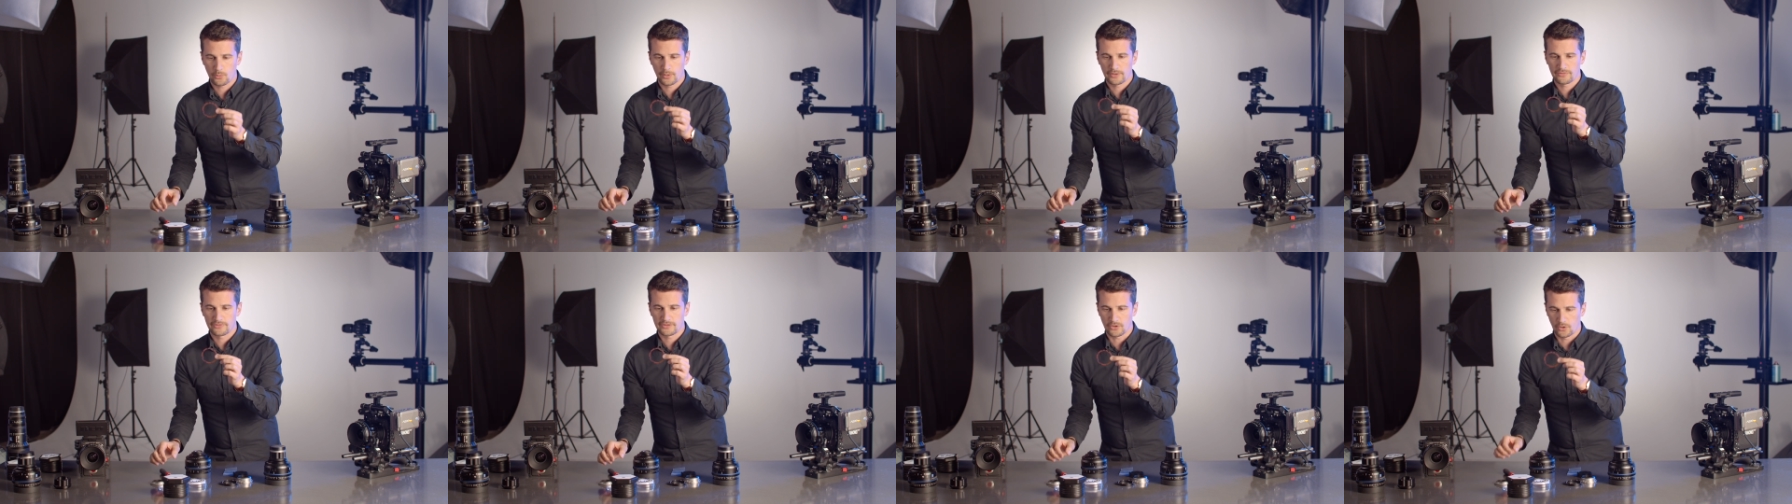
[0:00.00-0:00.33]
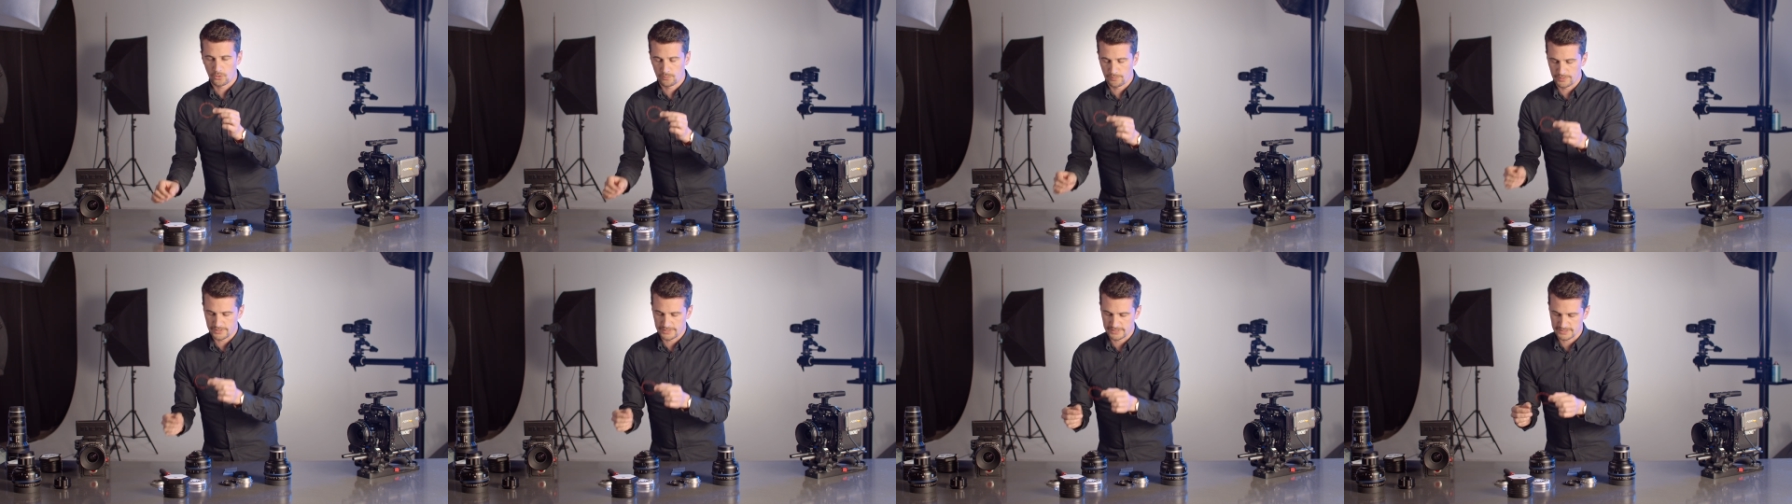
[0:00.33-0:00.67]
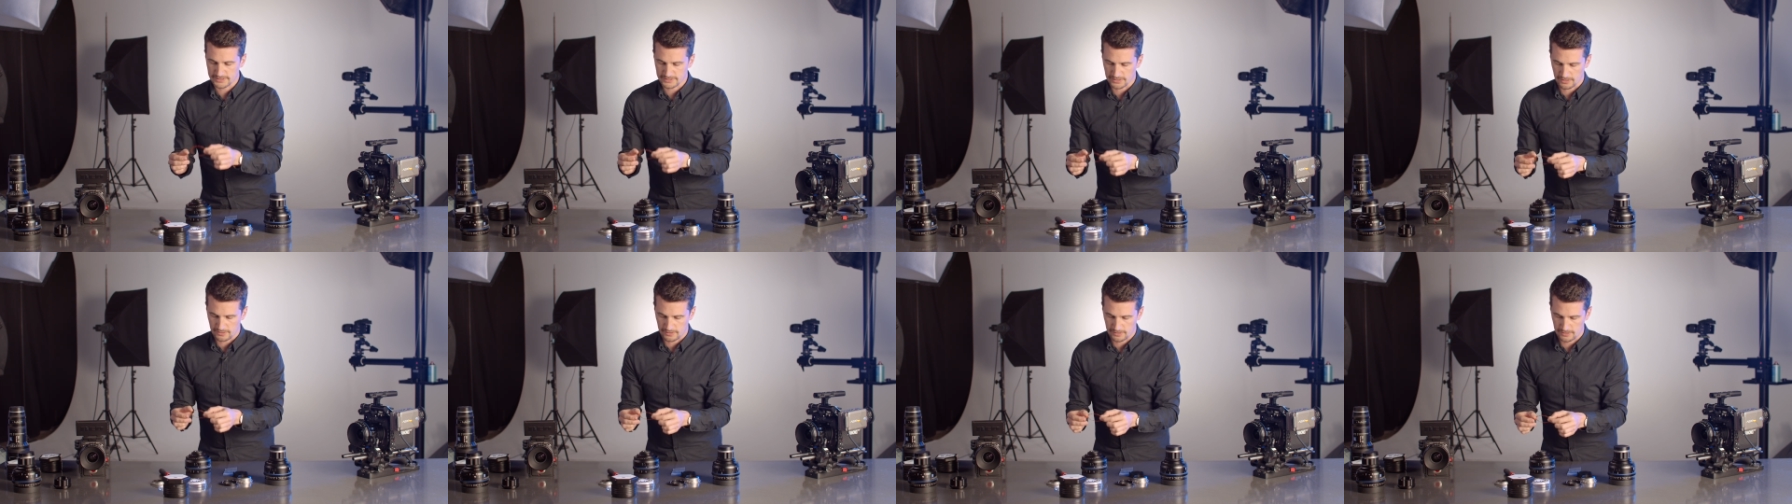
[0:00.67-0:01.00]
where the
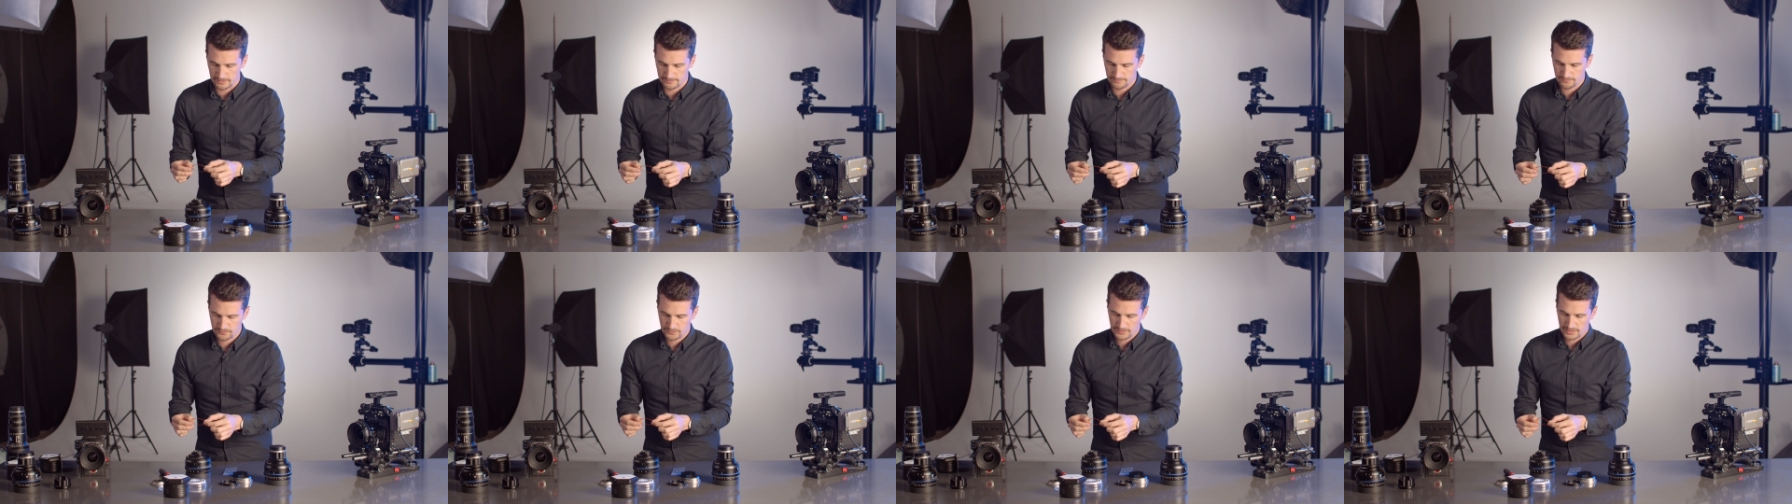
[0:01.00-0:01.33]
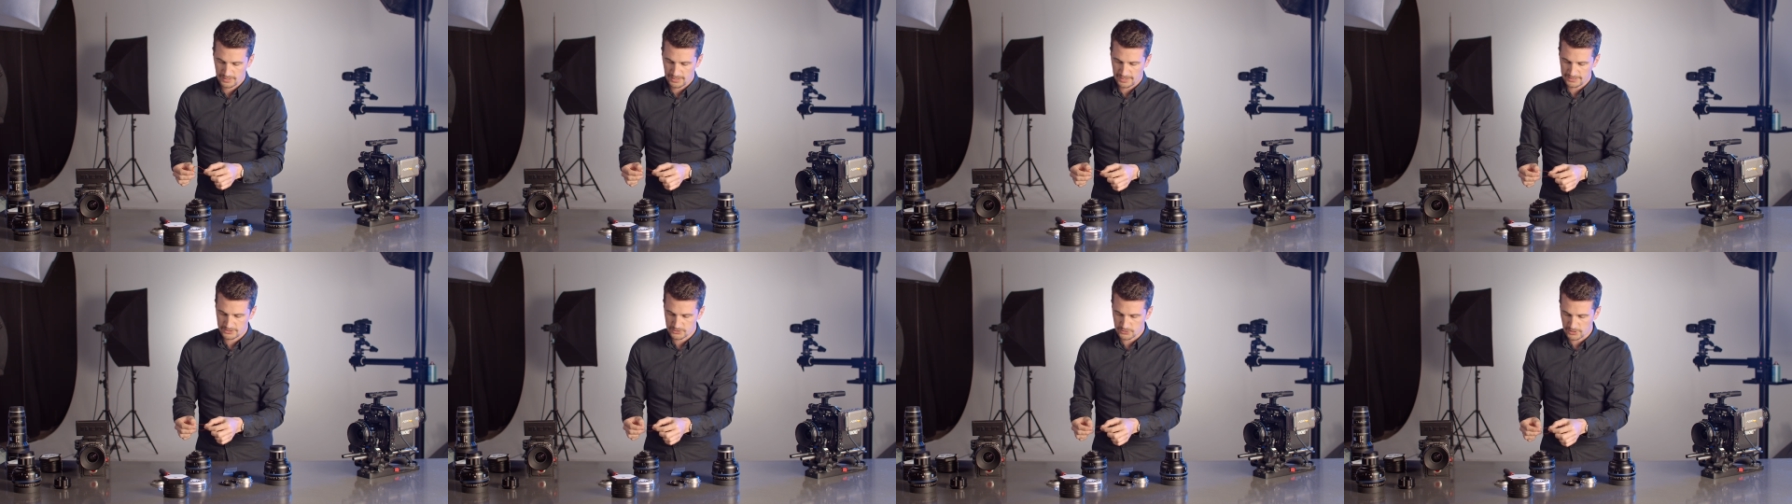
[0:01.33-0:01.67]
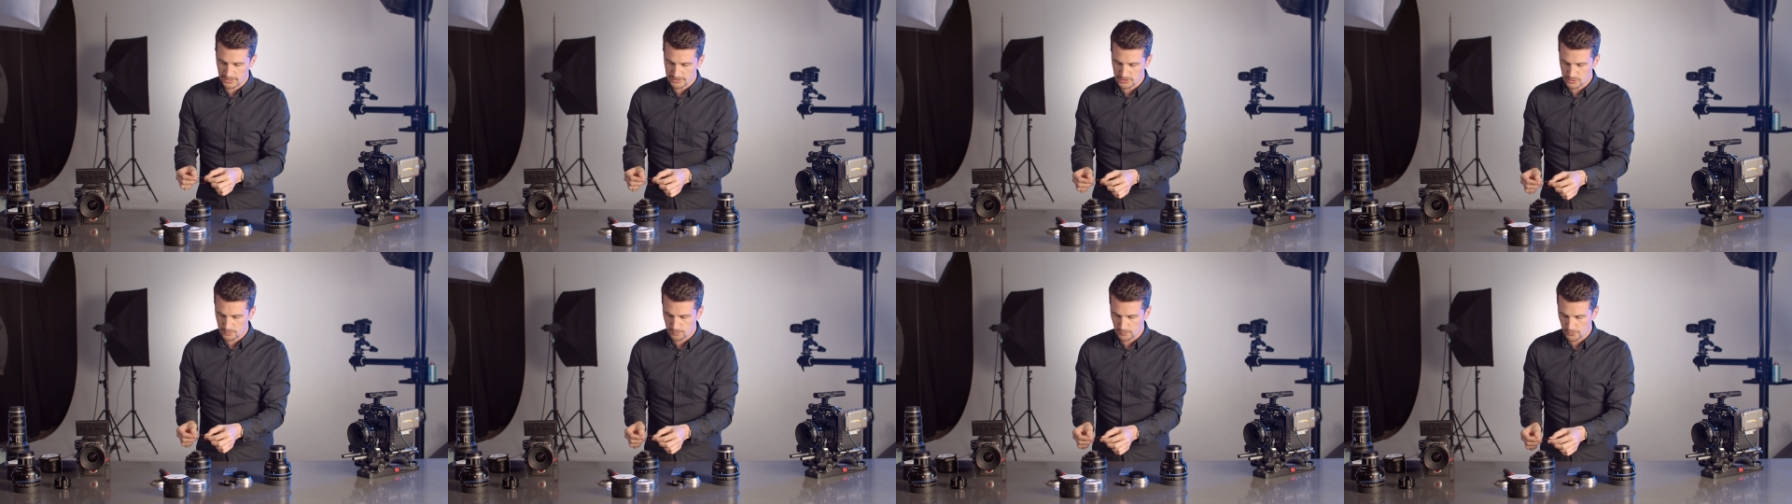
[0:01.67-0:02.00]
openings are. I
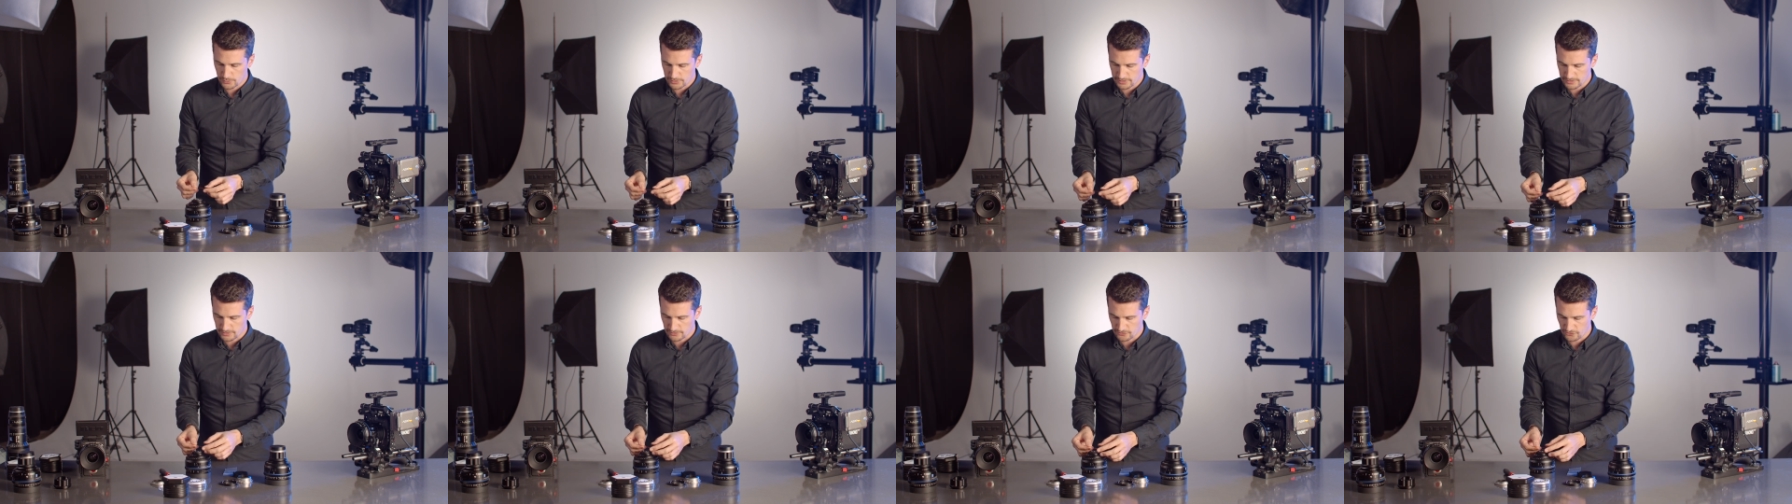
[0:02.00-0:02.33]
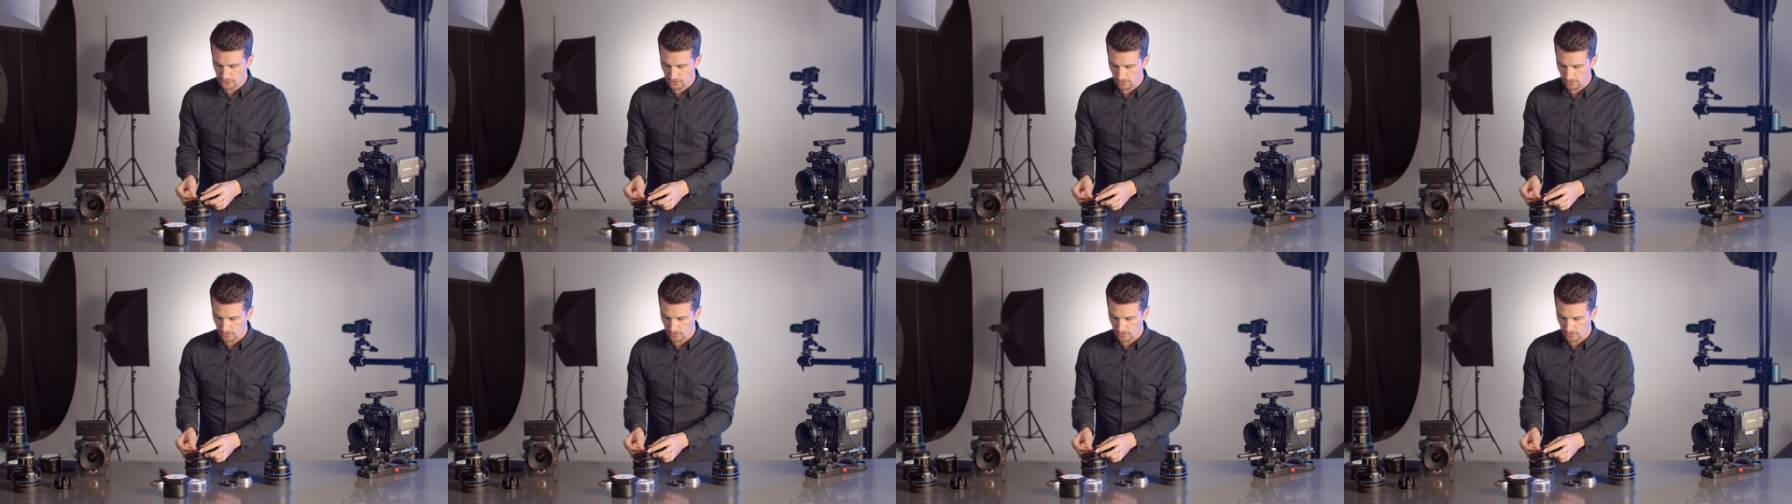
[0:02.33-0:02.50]
try to put it on